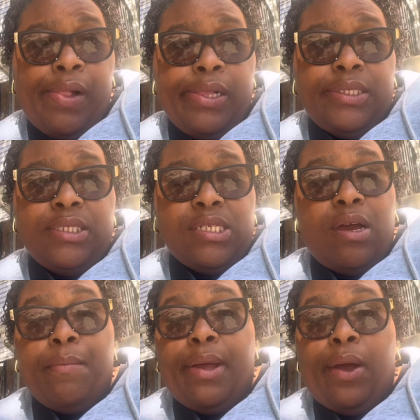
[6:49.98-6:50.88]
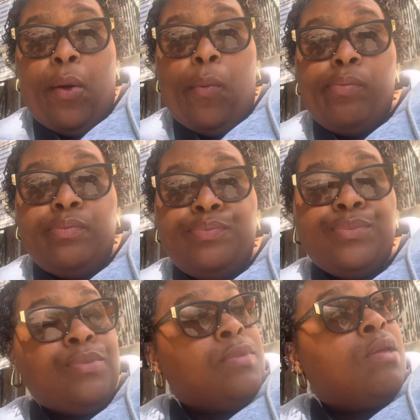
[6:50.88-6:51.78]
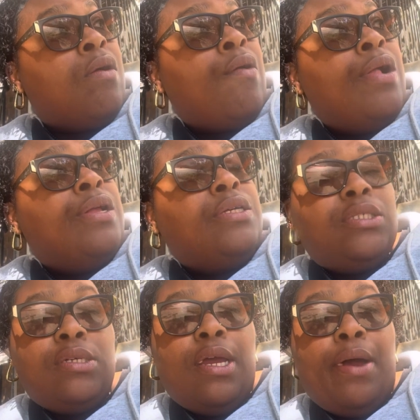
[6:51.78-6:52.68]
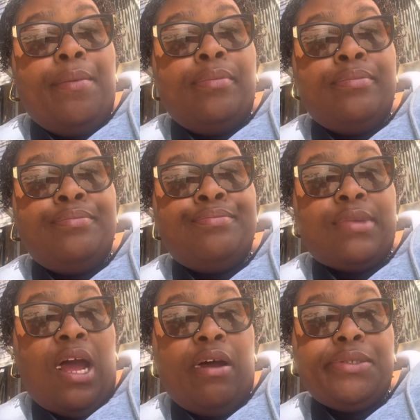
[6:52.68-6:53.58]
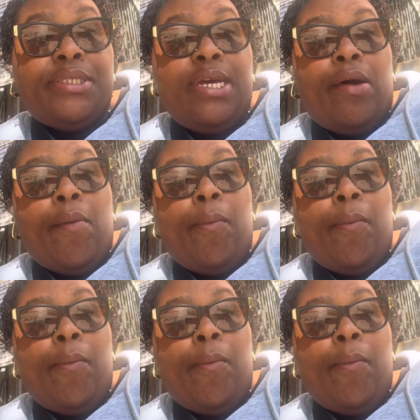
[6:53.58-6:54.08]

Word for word: and then come back home so yeah i'll see y'all